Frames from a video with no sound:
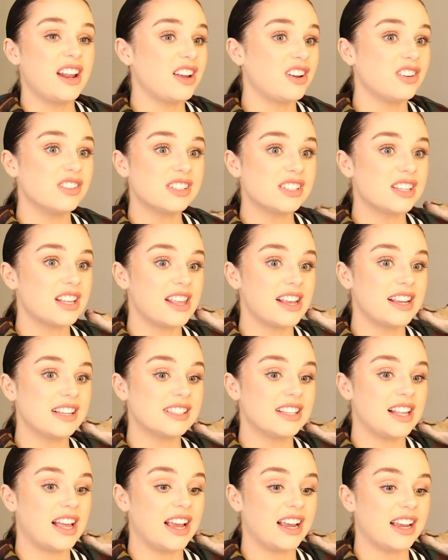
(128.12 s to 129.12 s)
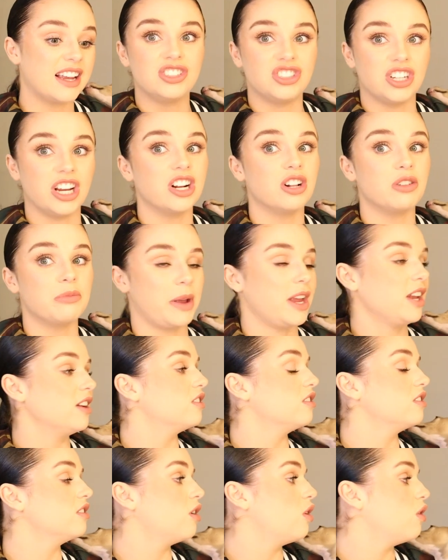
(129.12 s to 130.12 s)
it goes to things like Jeanal
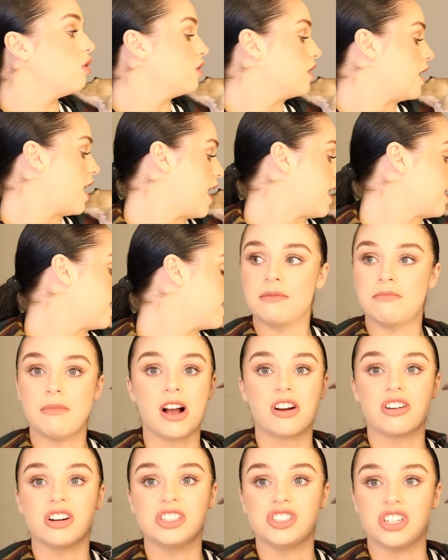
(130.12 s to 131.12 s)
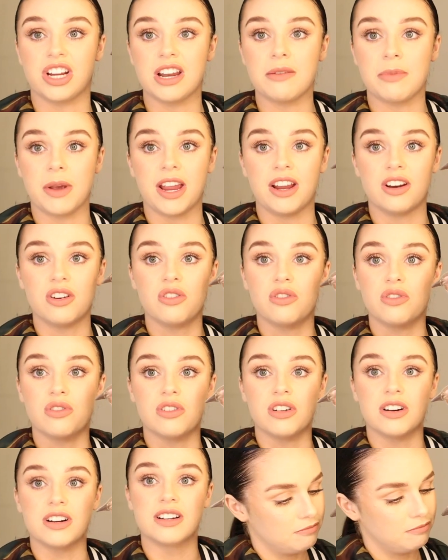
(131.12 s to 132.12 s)
Beanal or like Margaret Gina Bean
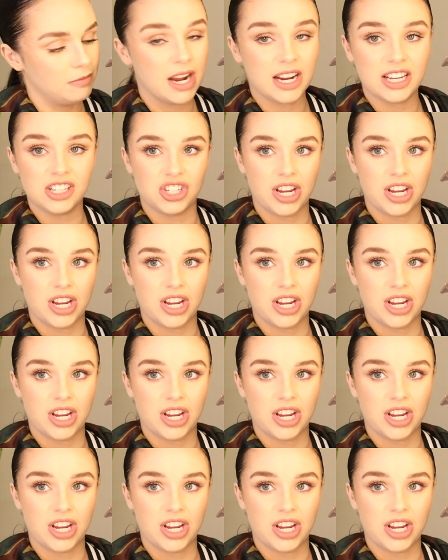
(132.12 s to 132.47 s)
or Muggy